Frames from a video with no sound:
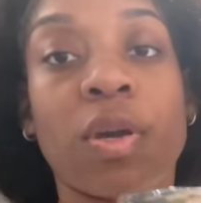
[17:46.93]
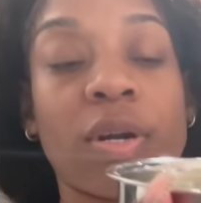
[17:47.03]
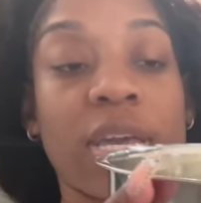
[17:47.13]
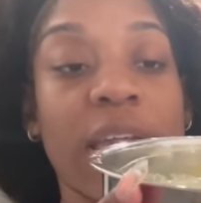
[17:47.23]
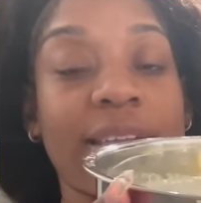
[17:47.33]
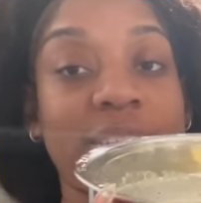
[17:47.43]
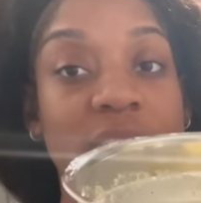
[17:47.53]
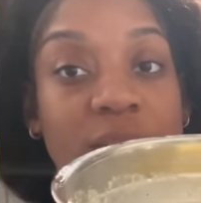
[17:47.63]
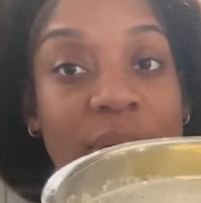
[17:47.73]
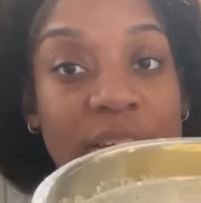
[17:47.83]
Okay, y'all, this
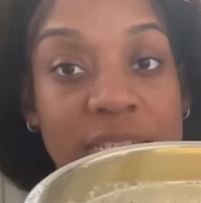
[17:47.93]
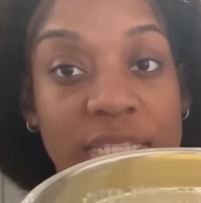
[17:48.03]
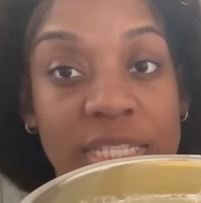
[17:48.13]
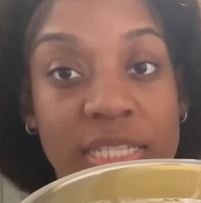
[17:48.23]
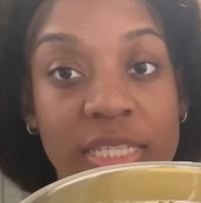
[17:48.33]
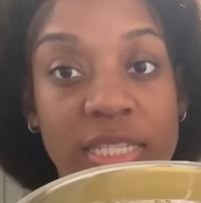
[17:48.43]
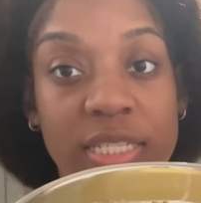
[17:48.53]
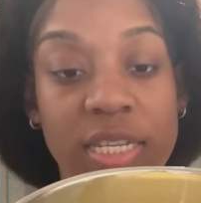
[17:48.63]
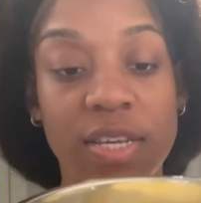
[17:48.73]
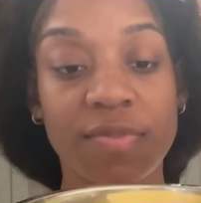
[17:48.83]
is my
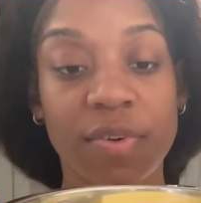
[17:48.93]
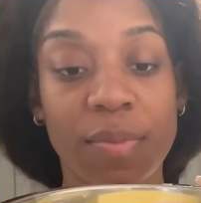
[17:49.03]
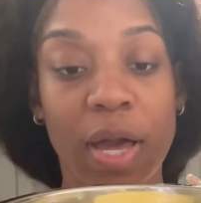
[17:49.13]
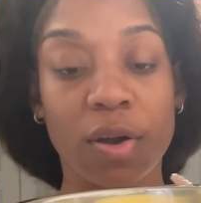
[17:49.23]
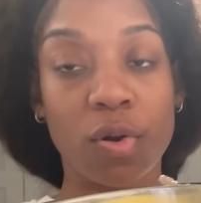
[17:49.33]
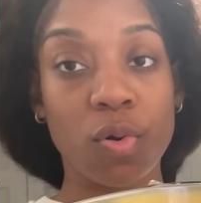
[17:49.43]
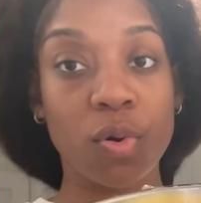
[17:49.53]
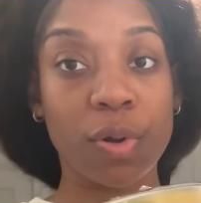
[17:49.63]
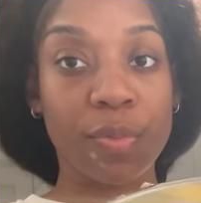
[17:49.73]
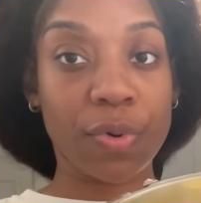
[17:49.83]
consistency for my
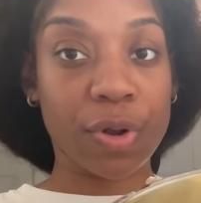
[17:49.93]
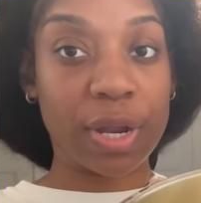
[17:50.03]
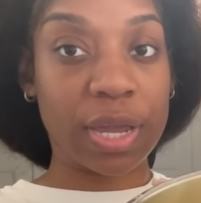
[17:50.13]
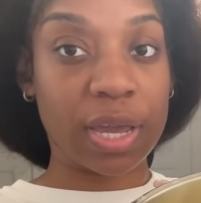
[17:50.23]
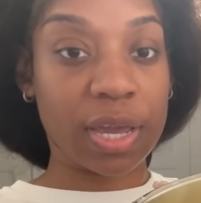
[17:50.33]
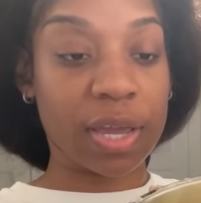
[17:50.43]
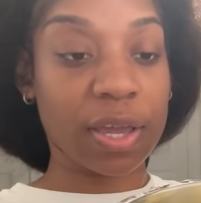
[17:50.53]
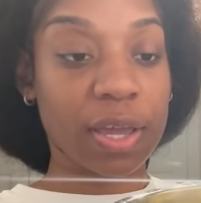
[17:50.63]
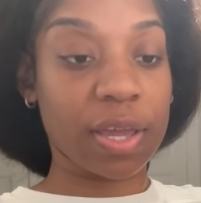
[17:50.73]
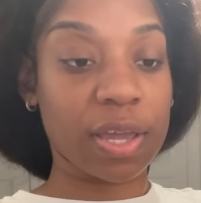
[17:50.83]
cornbread.